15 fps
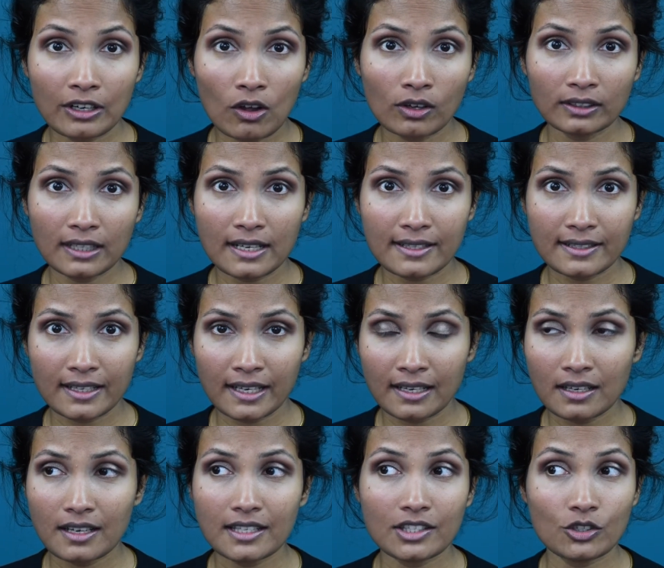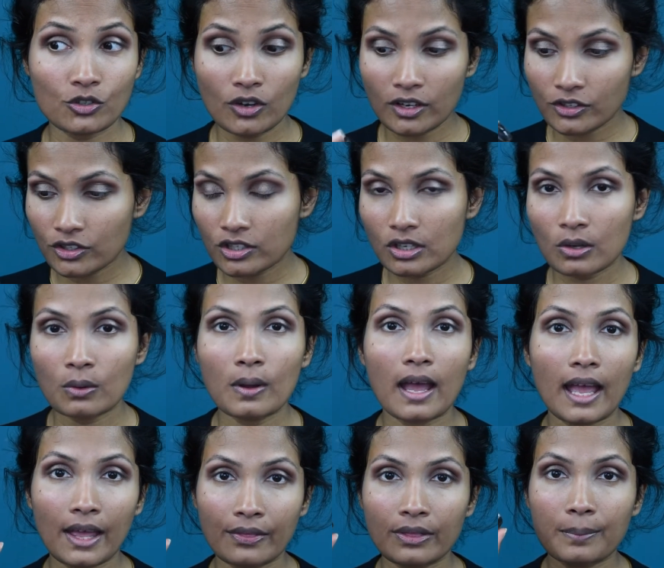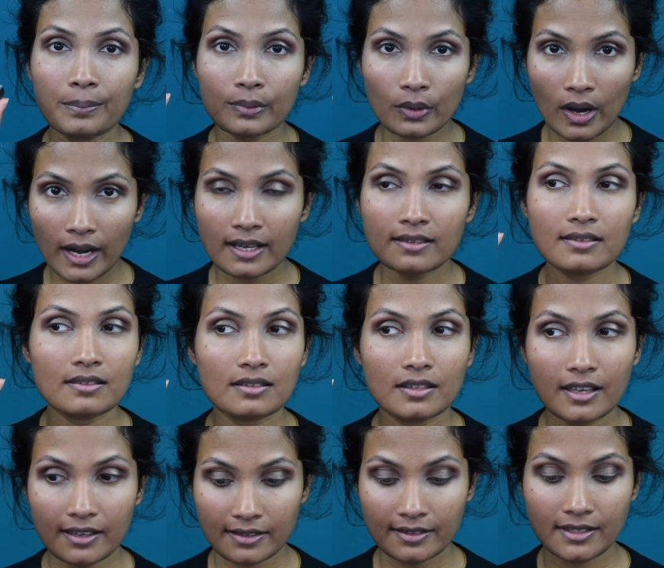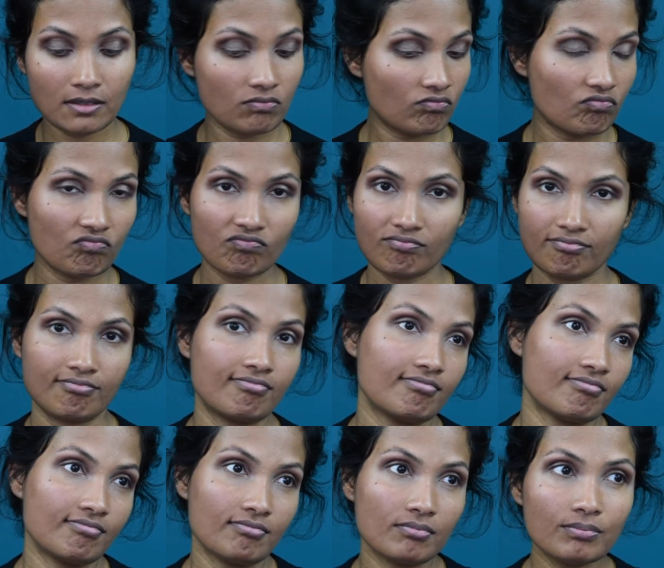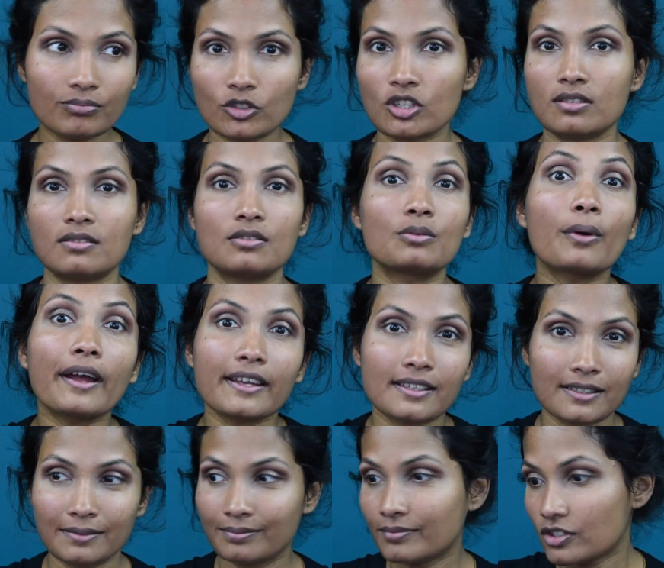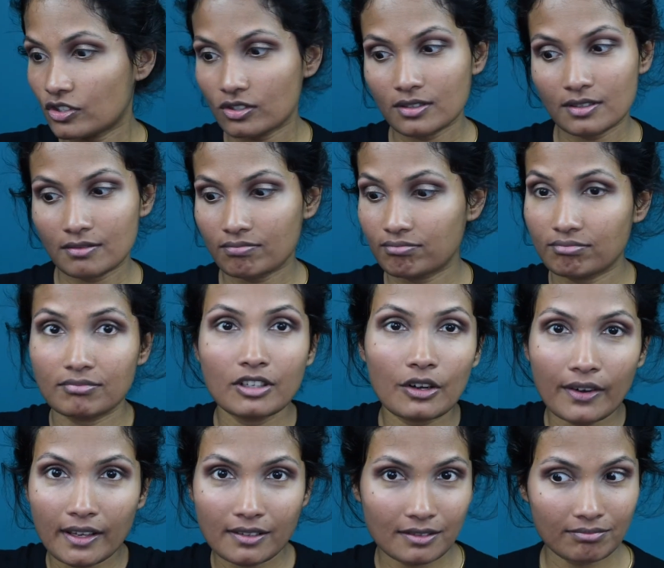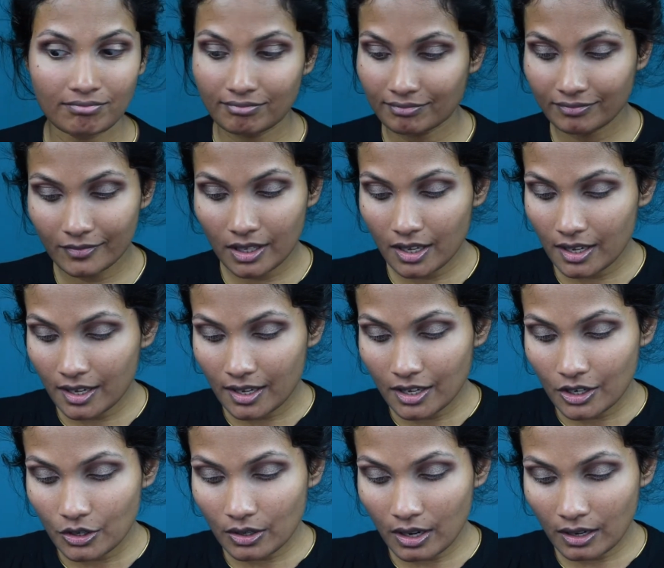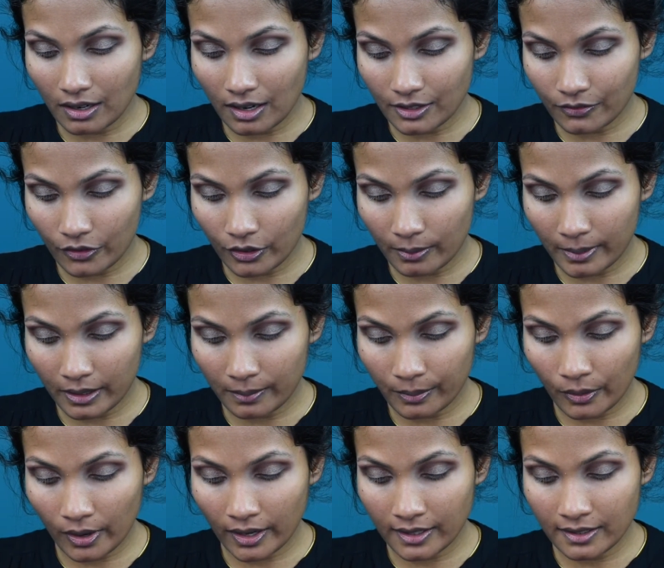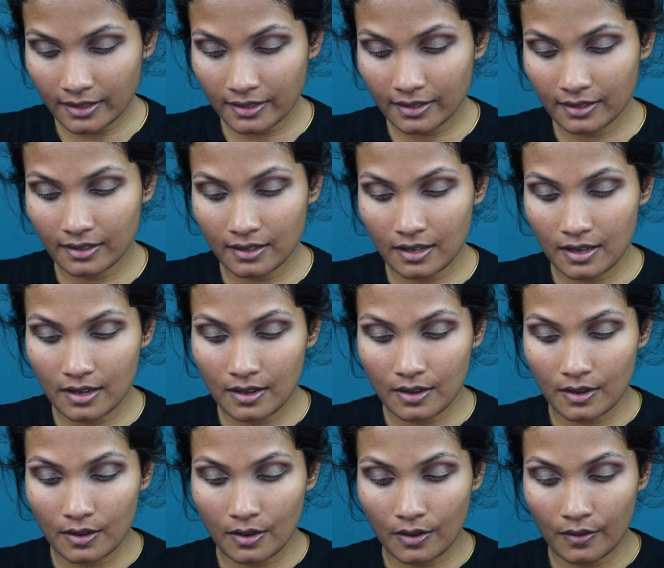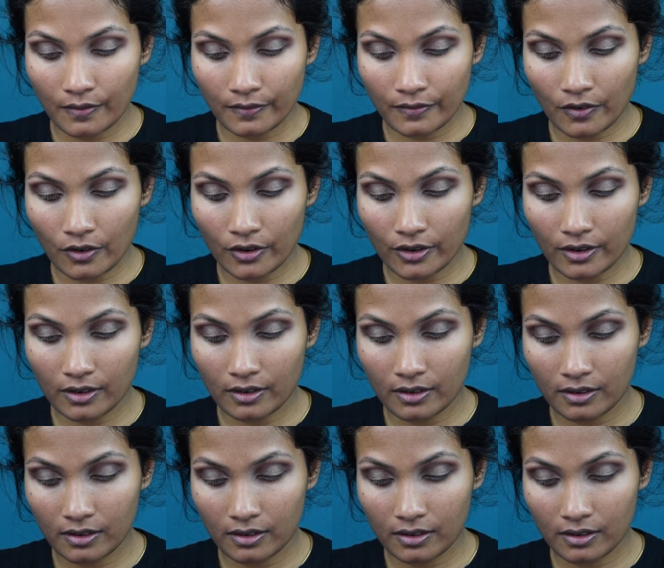long lasting. It's a drugstore and the price is just right. It's just correct. You can't ask for a better price for a